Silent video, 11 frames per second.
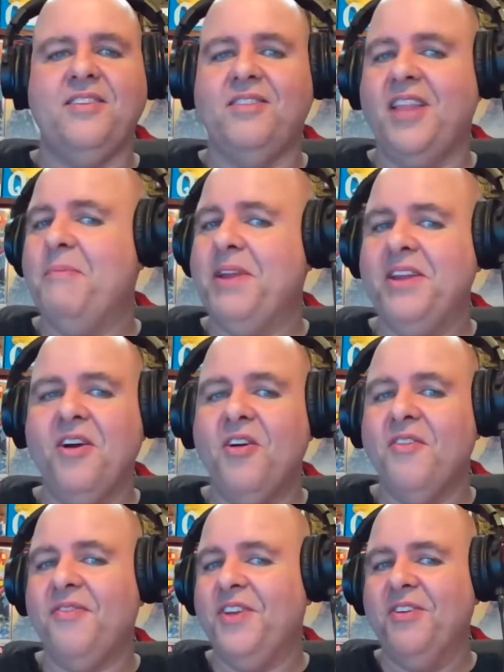Let me know
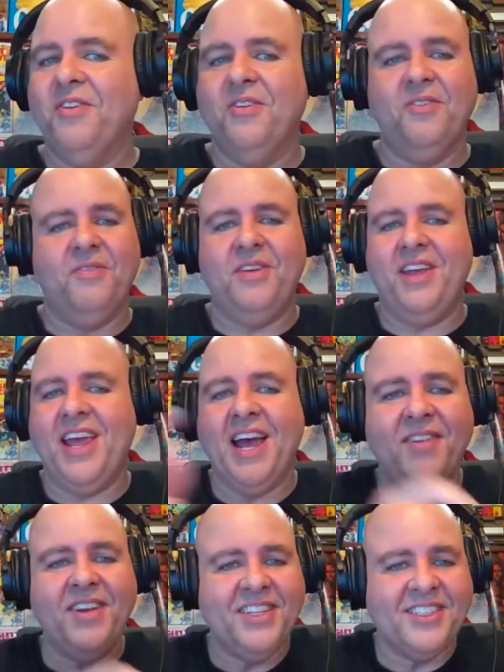if you
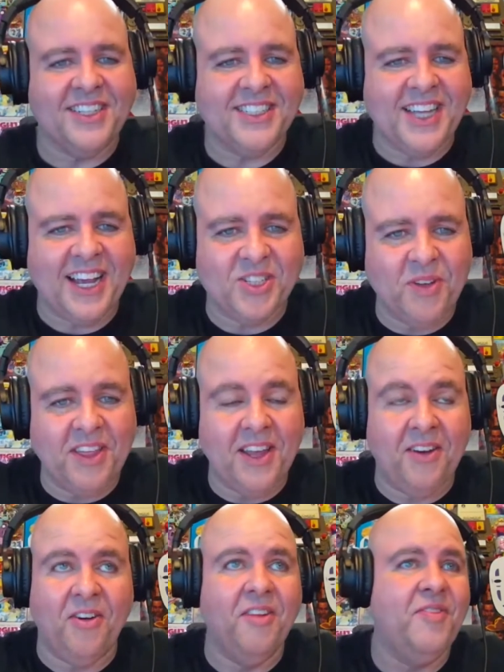have any success with it,
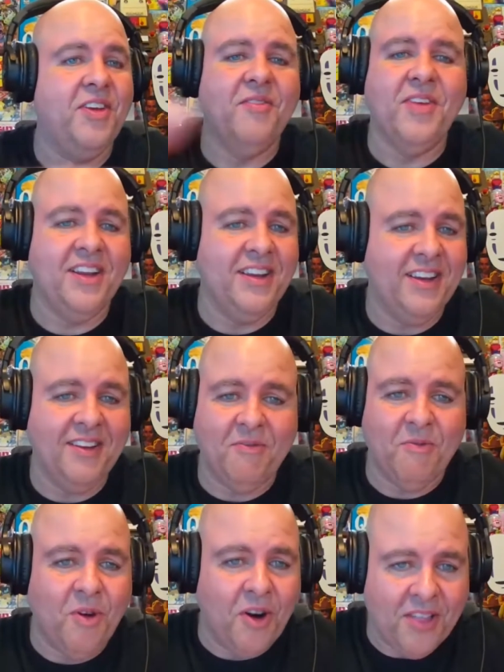or if you even
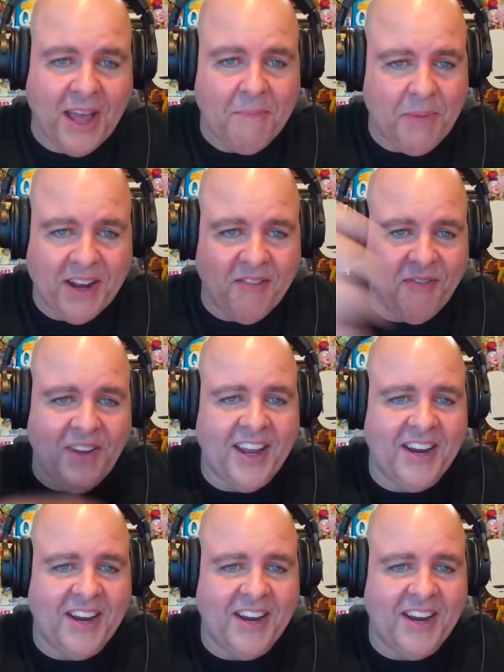were that big a fan